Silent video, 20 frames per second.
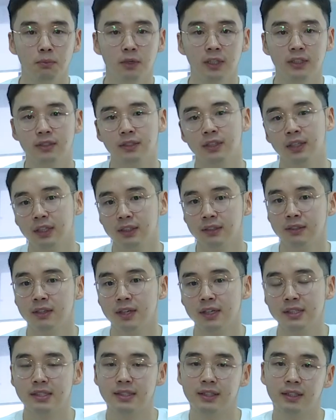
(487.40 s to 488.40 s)
But to get to
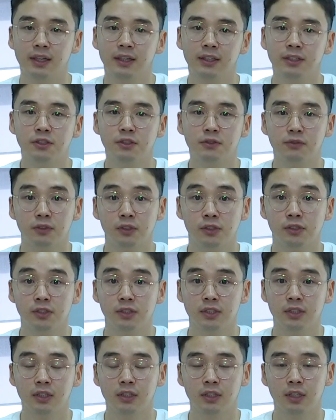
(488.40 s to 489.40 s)
that stage,
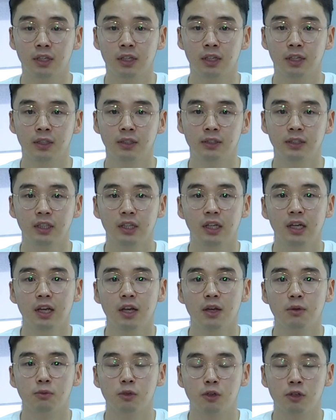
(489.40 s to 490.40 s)
first the
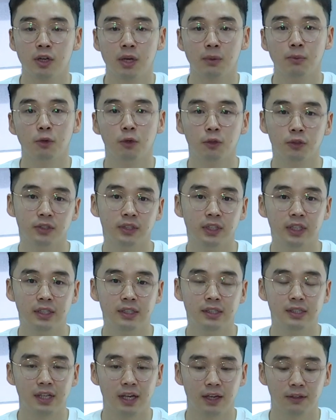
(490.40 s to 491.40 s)
program
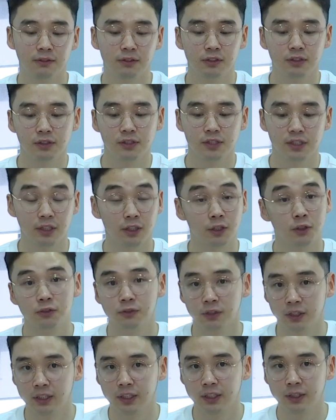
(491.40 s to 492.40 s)
coordinators have to secure
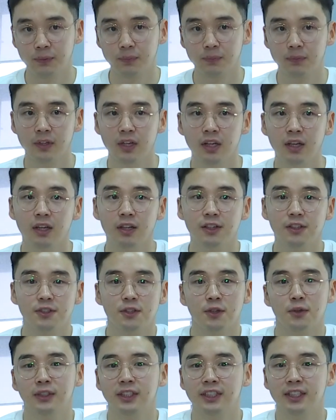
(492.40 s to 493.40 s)
funding.
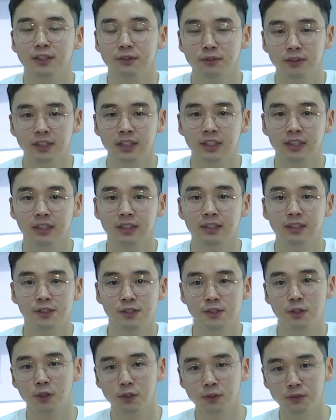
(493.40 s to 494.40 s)
So in a given year, the
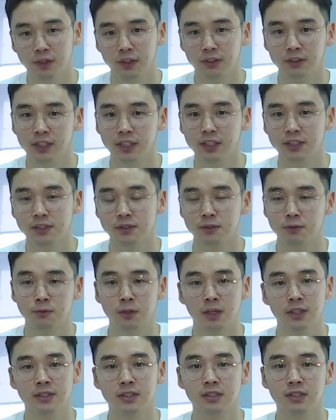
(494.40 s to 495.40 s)
Zorig Foundation
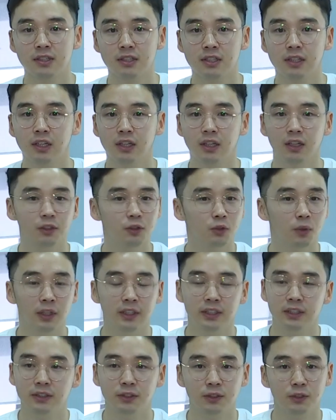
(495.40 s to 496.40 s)
runs
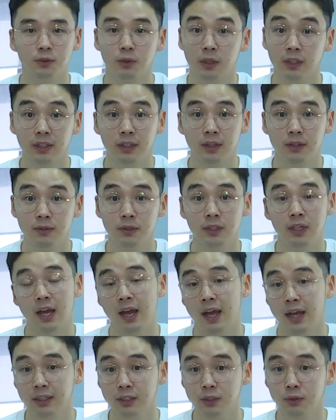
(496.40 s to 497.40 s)
20 to 23
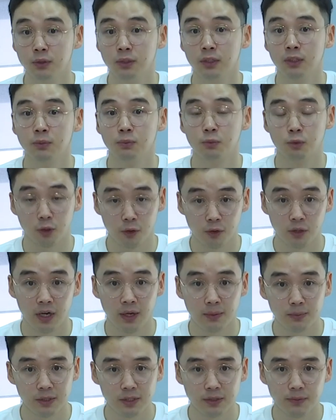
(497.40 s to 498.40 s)
annual
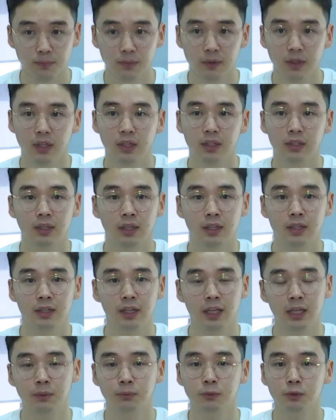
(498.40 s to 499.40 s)
programs that are
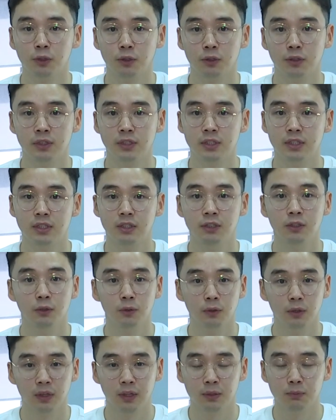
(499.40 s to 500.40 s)
aimed towards
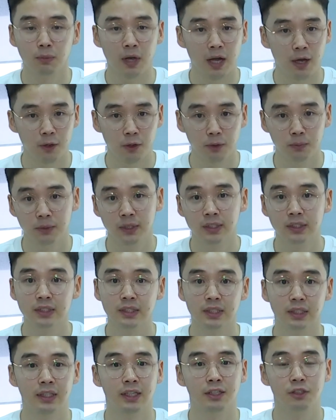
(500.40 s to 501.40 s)
youth
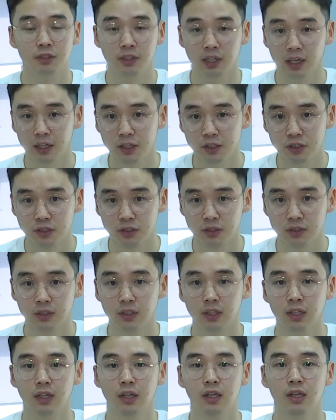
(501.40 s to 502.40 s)
empowerment and education,
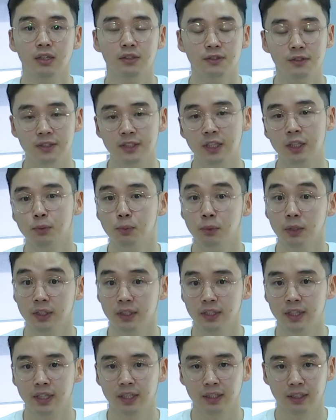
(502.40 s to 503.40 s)

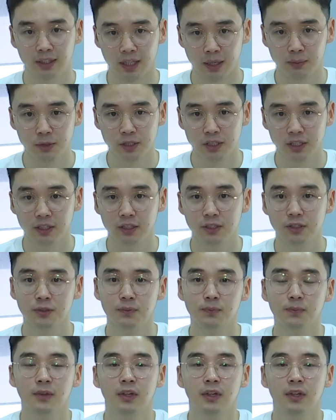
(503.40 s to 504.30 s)
sustainability and climate change.